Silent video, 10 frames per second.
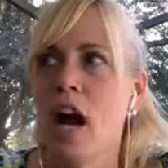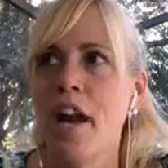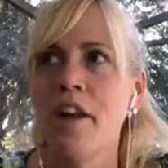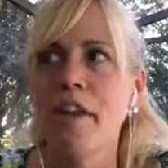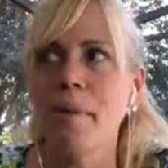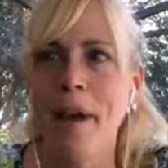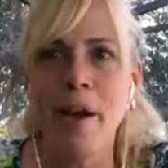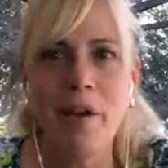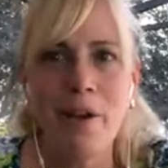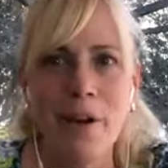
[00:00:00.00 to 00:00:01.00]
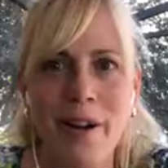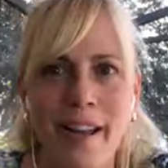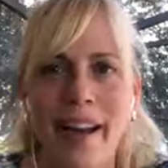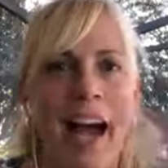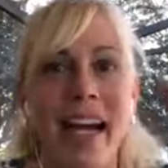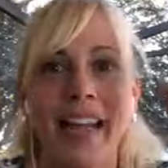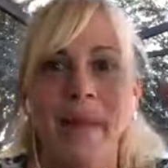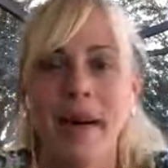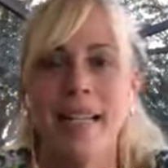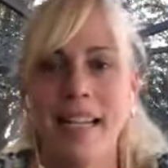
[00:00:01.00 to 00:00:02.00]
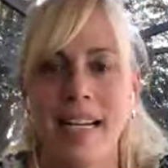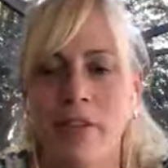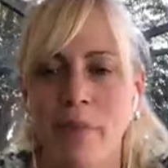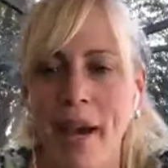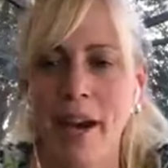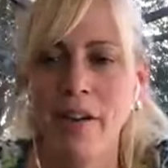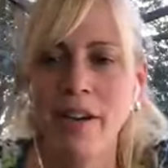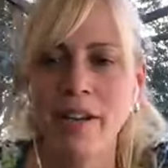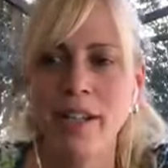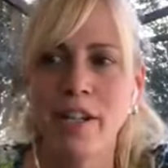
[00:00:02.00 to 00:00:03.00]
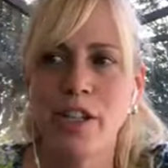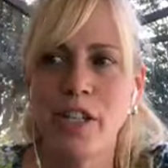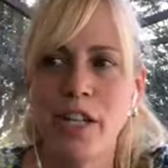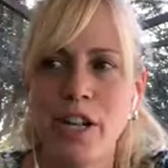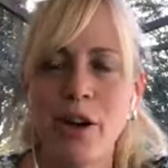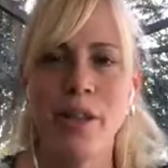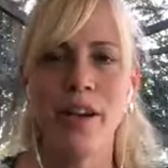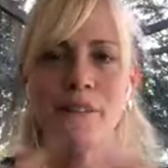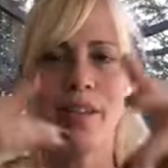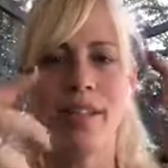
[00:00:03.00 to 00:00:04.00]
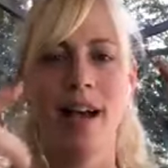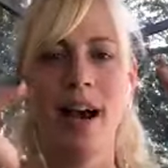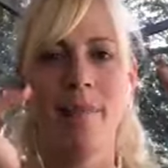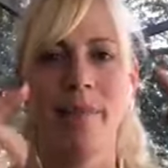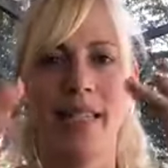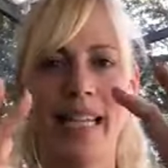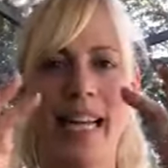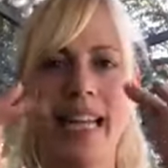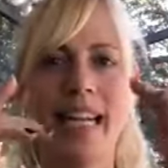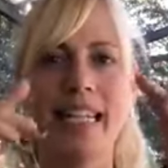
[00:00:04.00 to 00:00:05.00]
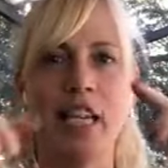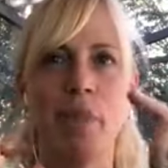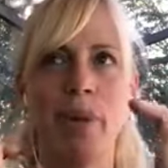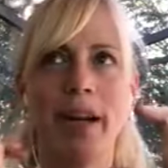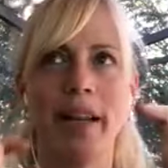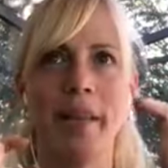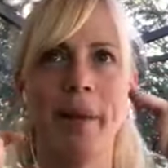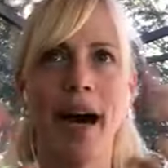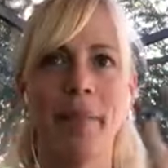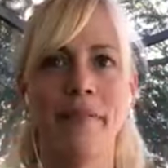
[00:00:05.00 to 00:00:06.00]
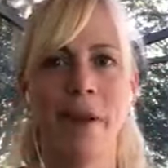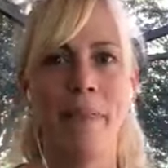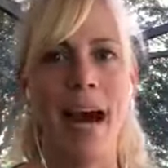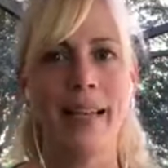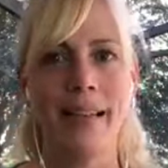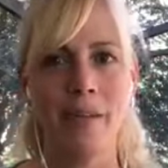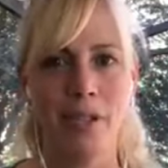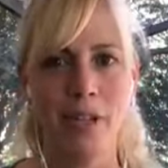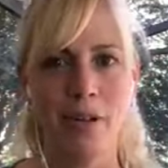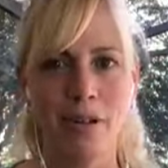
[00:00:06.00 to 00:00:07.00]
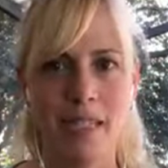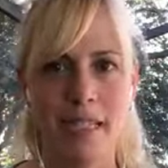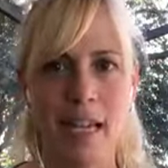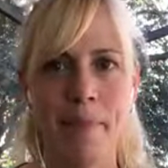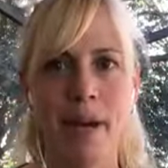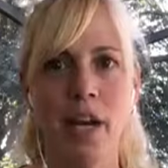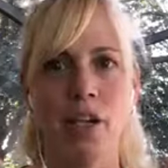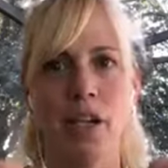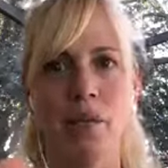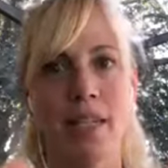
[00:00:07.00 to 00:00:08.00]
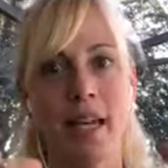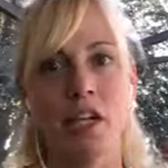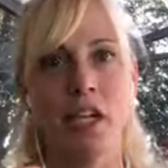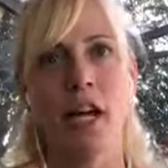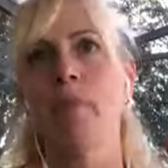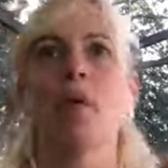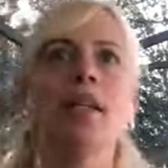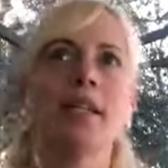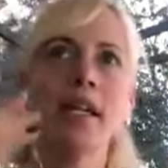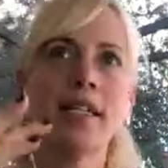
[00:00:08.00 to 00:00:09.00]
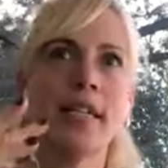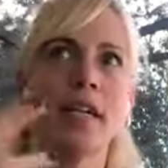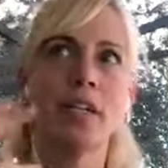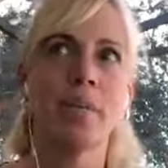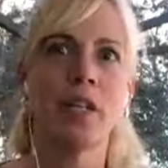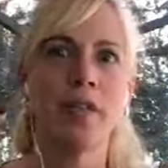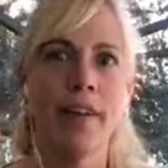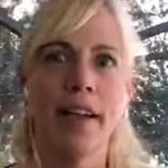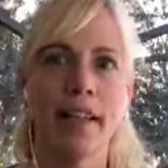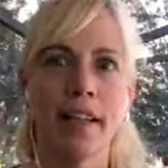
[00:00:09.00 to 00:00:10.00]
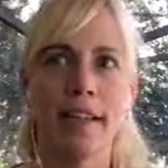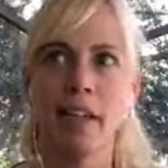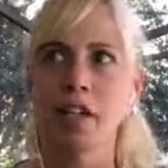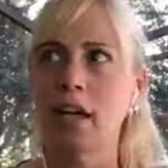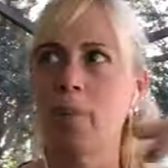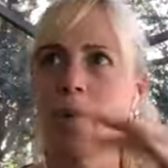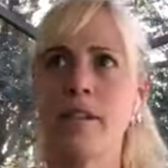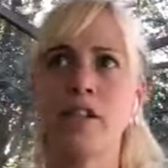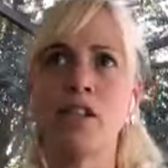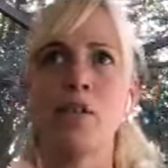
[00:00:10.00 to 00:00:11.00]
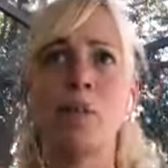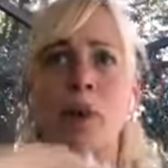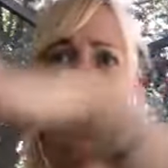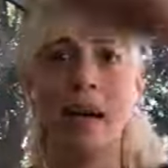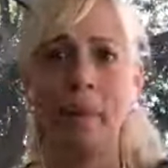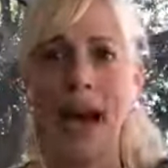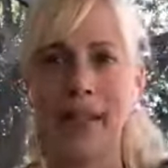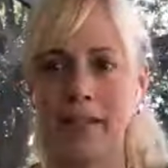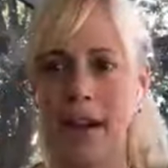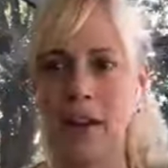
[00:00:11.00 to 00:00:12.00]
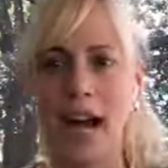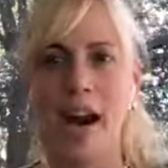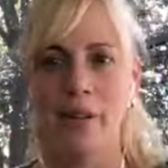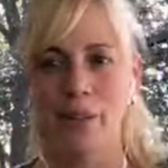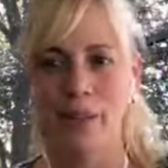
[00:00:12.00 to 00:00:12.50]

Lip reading: Another pet owner, and I get the best ideas from pet owners, those sticky things that you put on the bottom of your bathtub so you don't slip? So there were suction cup ones, not stickers, but she found like these suction cup ones, and she was putting the path around her house